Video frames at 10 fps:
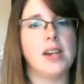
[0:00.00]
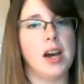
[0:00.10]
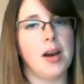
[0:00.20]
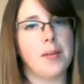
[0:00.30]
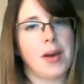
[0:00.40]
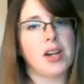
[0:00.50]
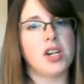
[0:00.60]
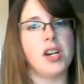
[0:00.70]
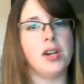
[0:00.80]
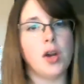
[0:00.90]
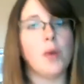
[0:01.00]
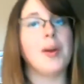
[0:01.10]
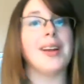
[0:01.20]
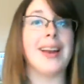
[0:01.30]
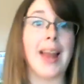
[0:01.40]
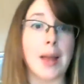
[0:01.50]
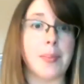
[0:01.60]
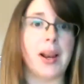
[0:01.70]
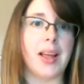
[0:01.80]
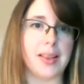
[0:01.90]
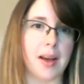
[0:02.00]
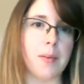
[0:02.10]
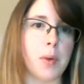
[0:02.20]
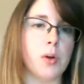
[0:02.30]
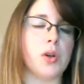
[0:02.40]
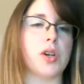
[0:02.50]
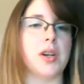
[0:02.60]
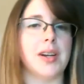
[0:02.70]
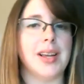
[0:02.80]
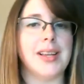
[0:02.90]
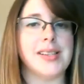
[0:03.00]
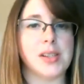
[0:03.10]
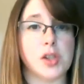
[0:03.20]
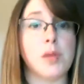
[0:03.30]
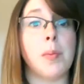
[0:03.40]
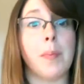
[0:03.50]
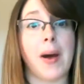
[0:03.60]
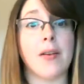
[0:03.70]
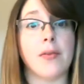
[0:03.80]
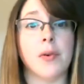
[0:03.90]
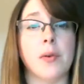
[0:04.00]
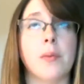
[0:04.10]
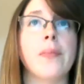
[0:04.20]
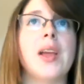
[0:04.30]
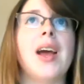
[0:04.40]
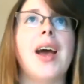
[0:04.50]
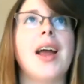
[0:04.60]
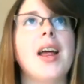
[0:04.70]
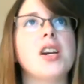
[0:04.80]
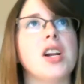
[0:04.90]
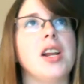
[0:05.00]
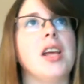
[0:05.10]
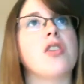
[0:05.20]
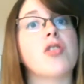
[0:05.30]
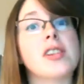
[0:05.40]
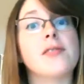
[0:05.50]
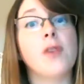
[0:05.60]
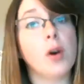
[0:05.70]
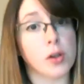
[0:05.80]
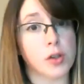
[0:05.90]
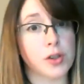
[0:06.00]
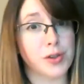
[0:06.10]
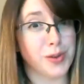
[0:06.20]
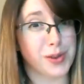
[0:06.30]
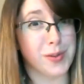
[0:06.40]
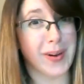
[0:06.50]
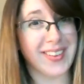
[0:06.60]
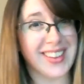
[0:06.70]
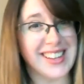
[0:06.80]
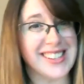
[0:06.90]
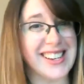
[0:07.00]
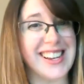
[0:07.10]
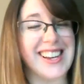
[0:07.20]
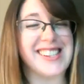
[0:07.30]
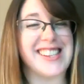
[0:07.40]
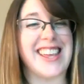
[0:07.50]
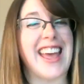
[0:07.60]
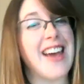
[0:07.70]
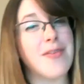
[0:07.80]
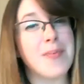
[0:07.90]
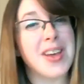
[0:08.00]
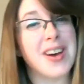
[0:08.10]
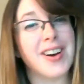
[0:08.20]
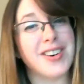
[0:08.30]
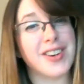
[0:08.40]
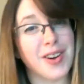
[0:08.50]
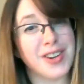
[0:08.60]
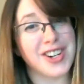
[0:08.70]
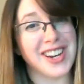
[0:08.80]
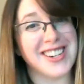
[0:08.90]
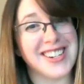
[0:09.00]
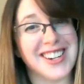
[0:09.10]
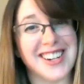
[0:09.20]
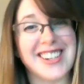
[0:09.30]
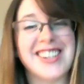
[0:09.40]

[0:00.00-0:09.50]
actually knowing and labeling that emotion is super powerful. And actually Chris Voss talks about this. He is the FBI negotiator